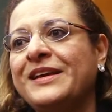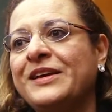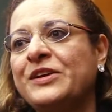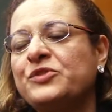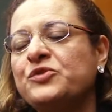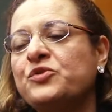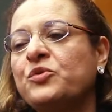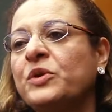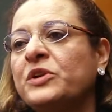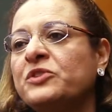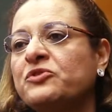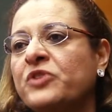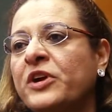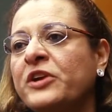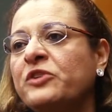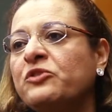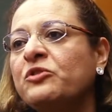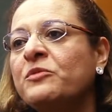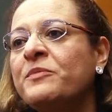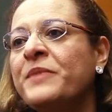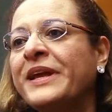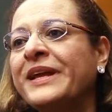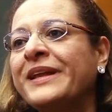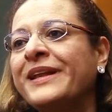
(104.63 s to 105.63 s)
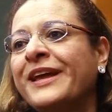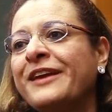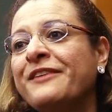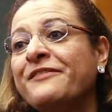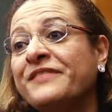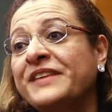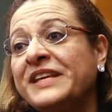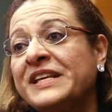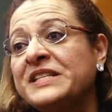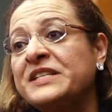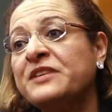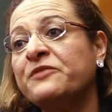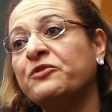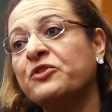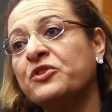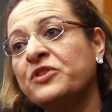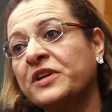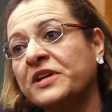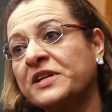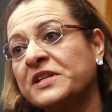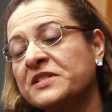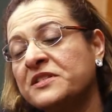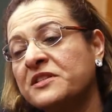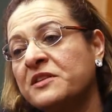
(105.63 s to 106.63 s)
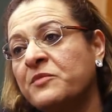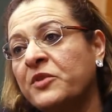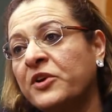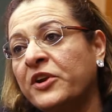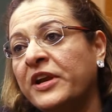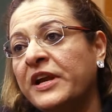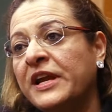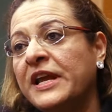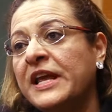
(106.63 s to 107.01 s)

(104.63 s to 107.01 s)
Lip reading: So we're trying to make life easy for the customer.